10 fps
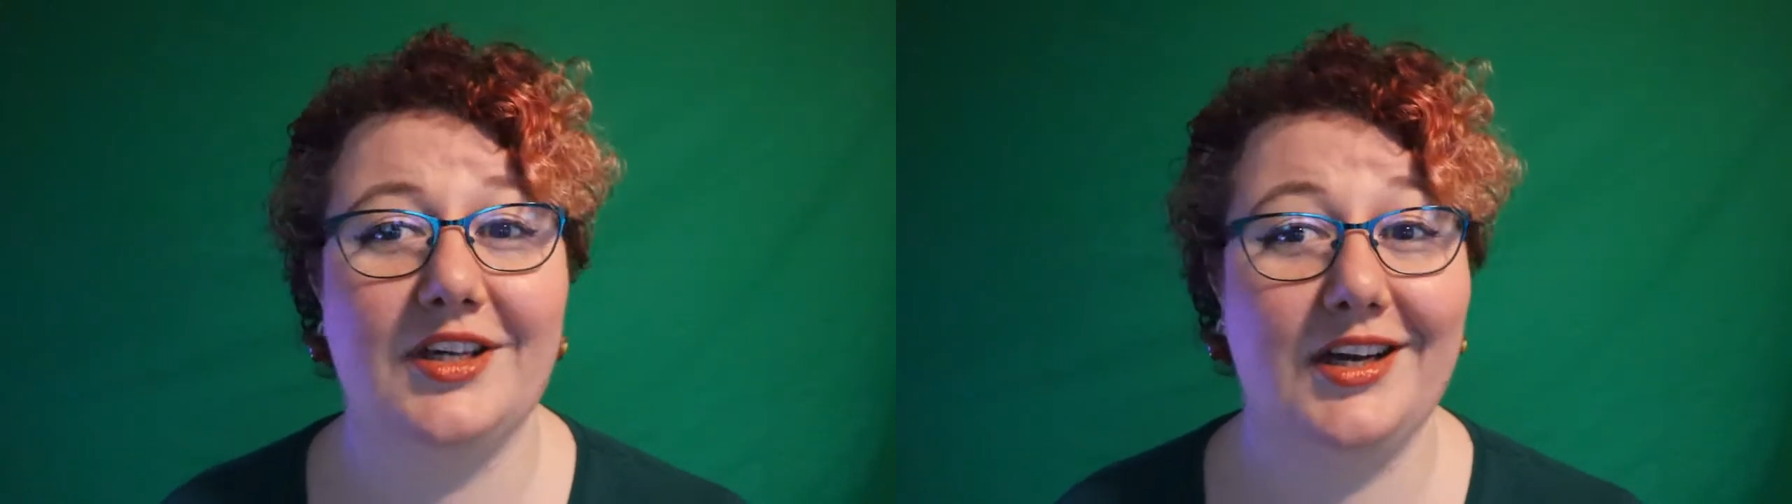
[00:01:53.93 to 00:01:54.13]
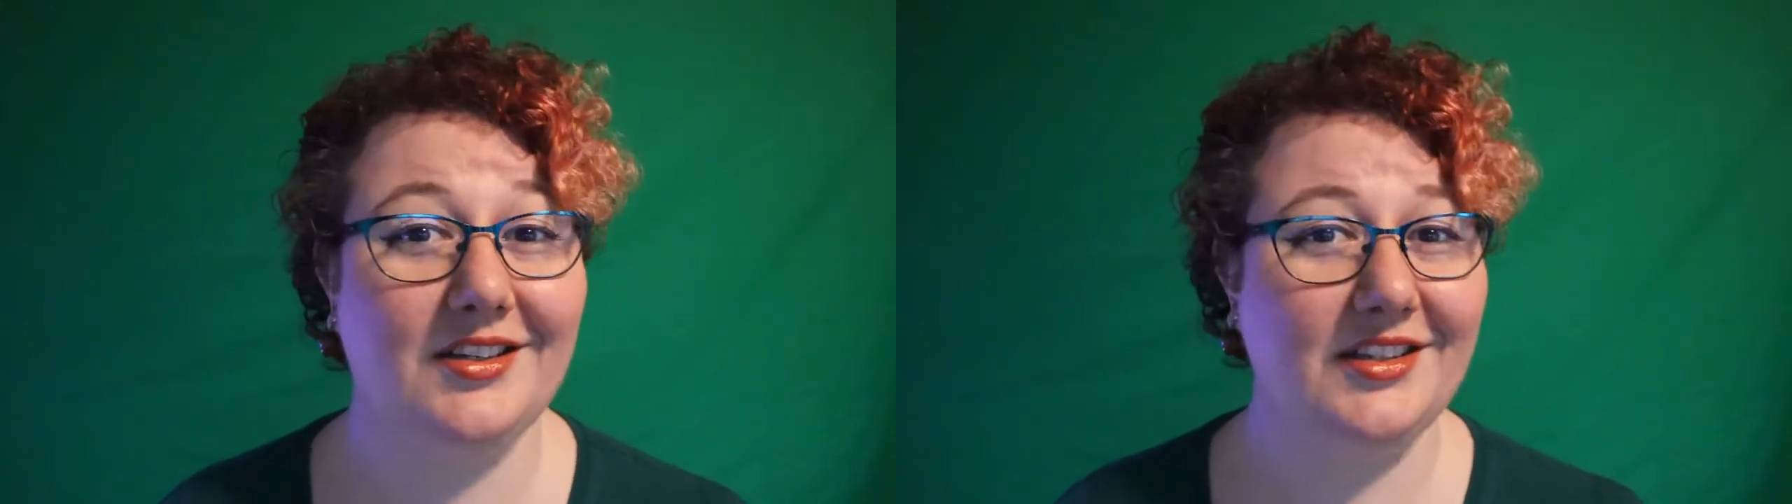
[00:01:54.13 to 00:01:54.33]

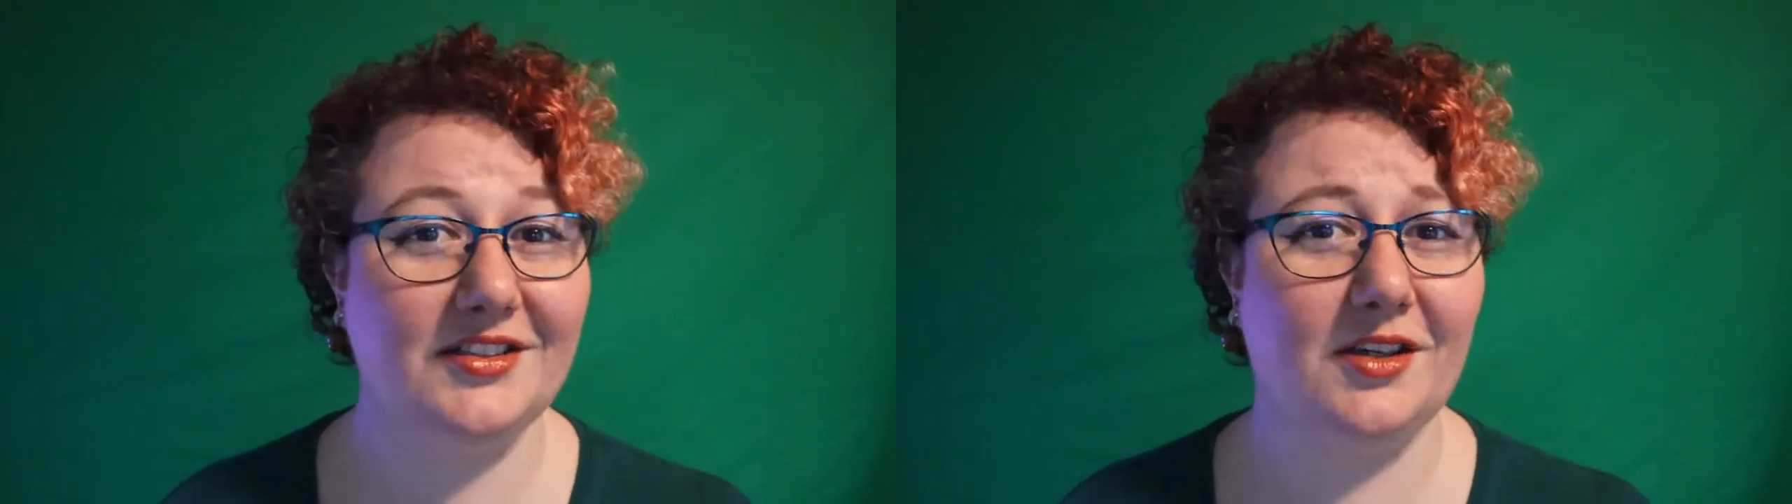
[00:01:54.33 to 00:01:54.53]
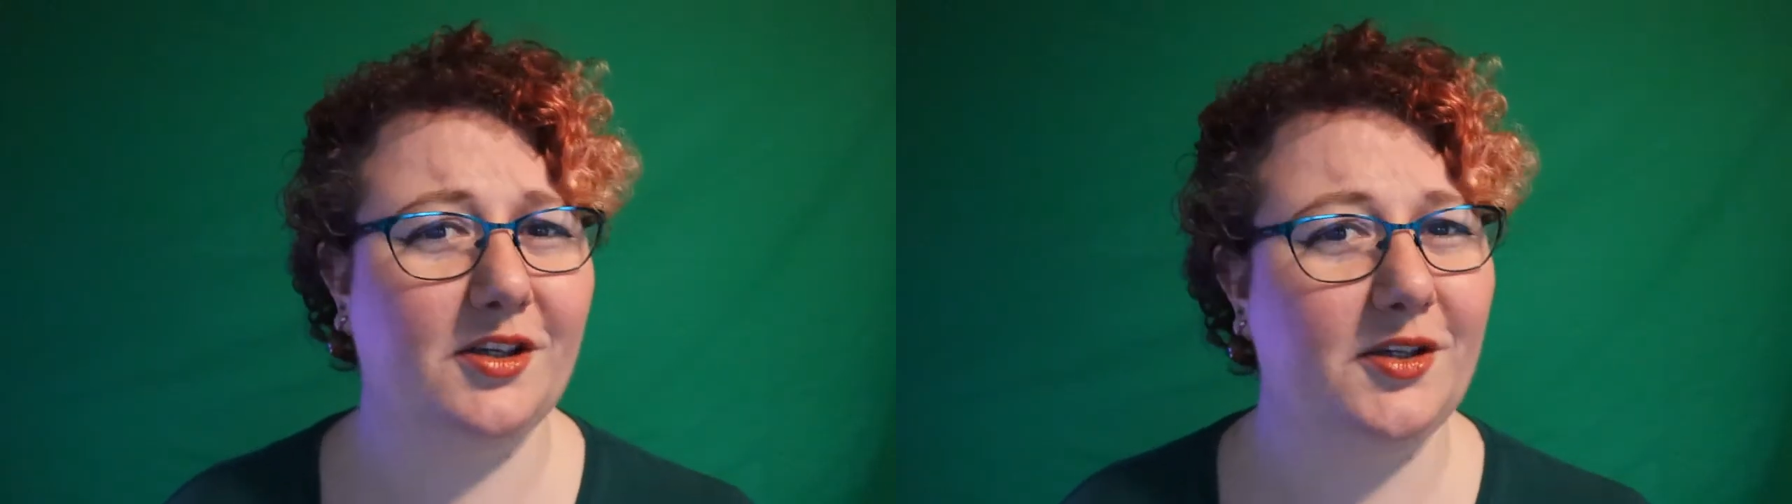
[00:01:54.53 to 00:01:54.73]
or
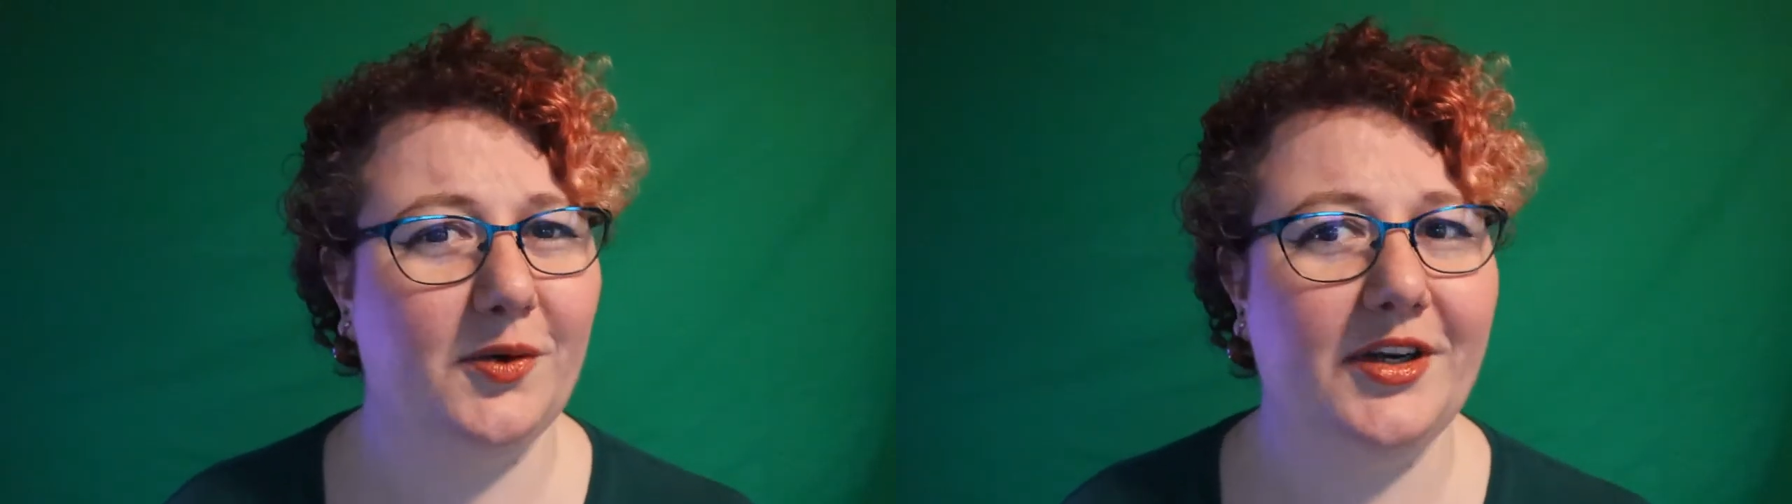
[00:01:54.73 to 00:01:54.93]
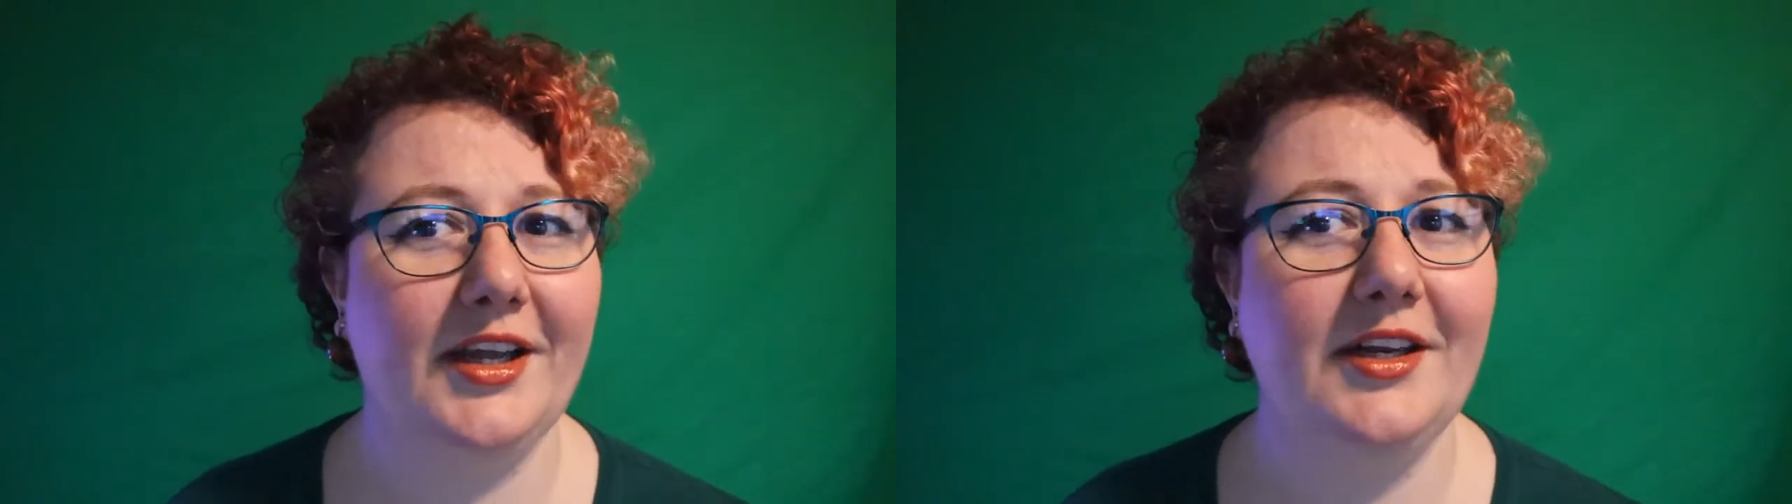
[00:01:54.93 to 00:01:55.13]
actually start a
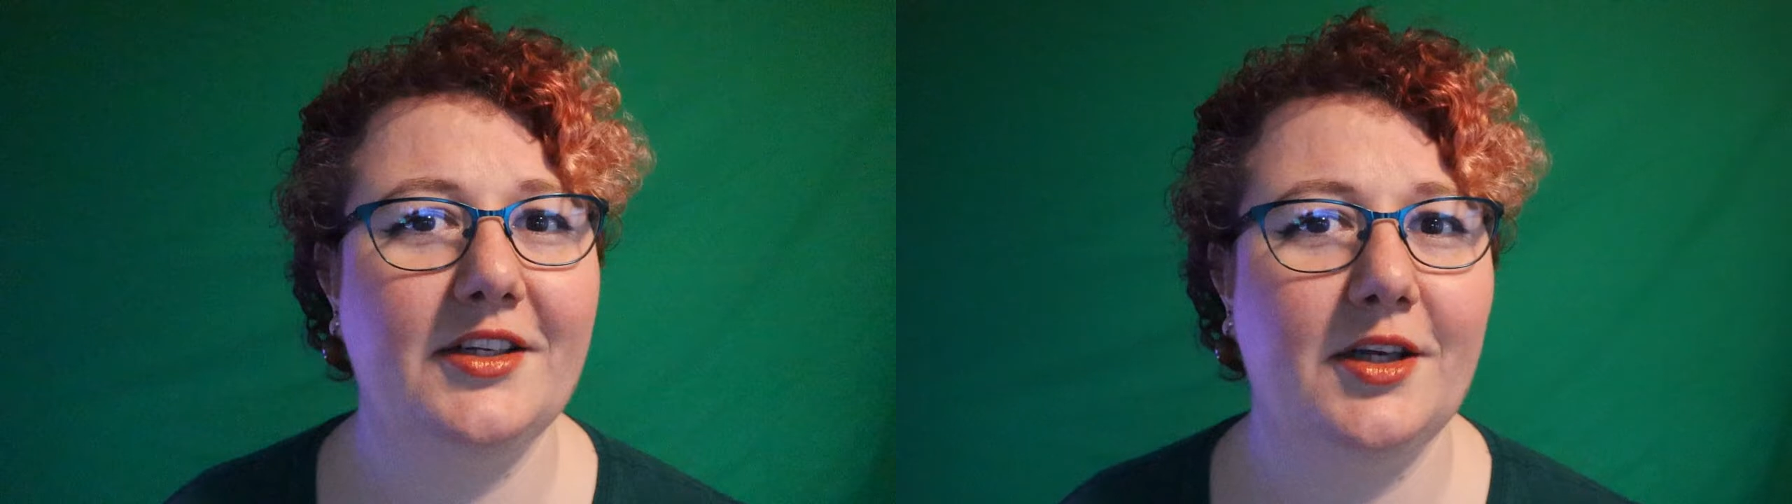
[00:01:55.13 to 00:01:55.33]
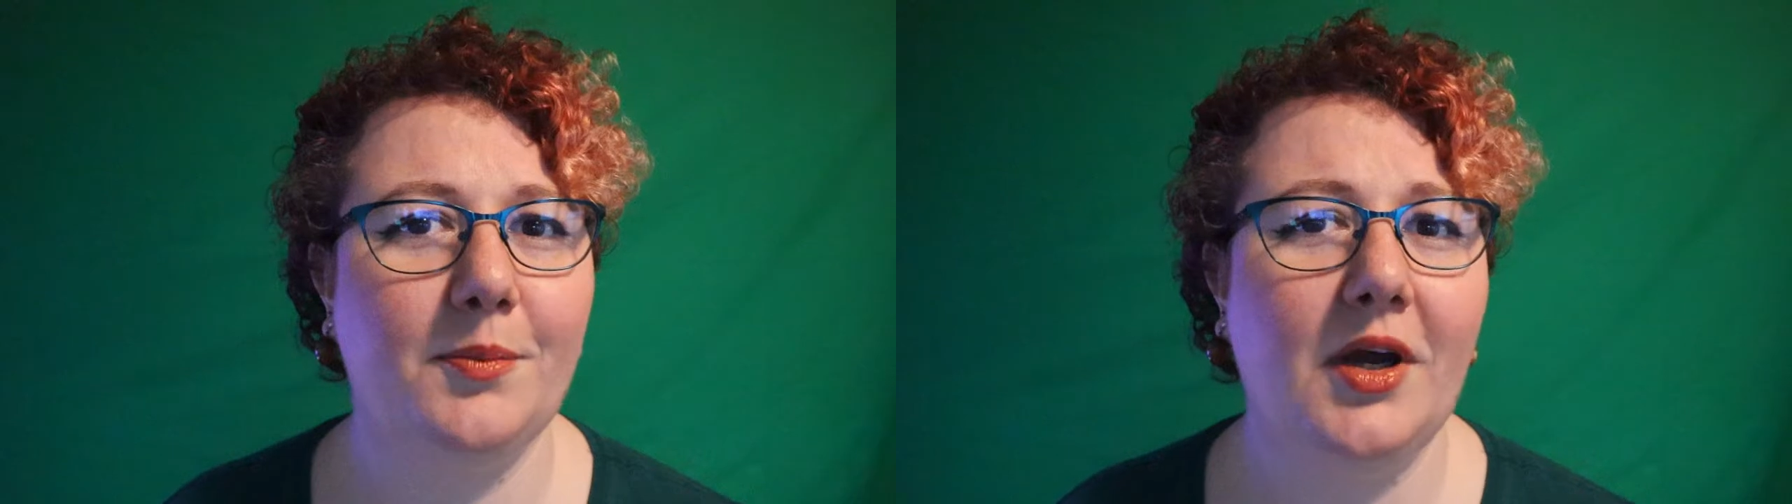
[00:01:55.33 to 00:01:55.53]
new
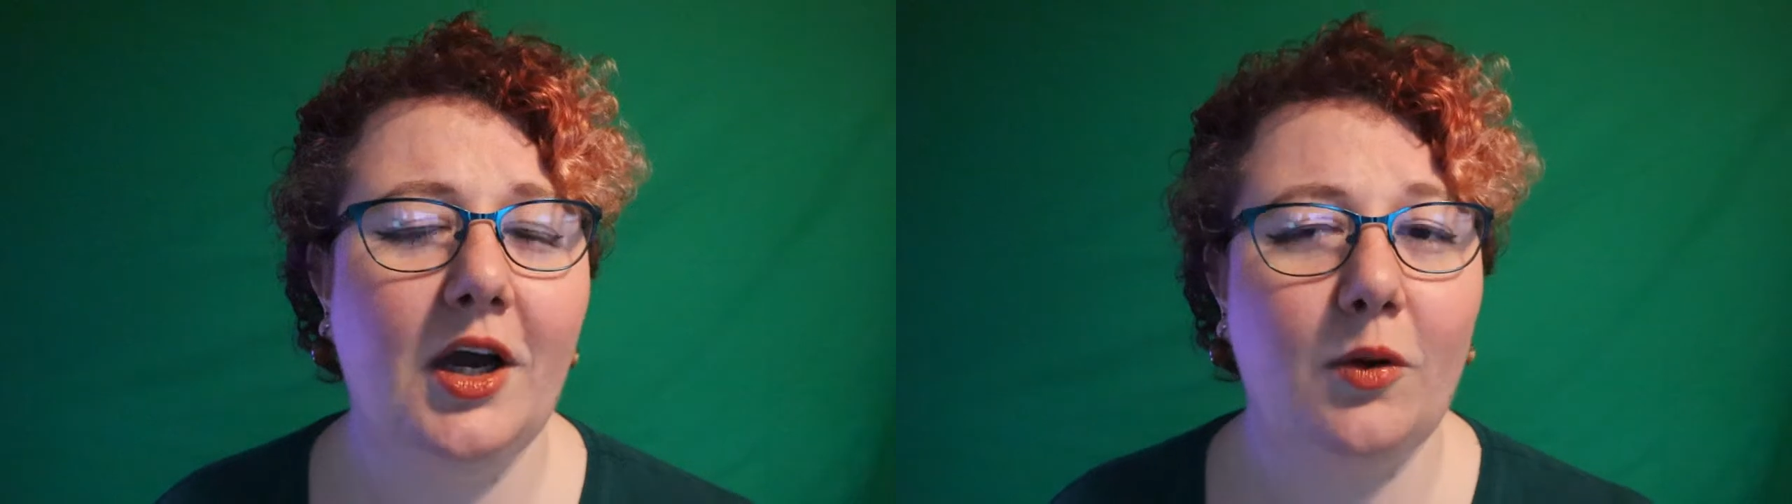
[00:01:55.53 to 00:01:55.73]
kingdom,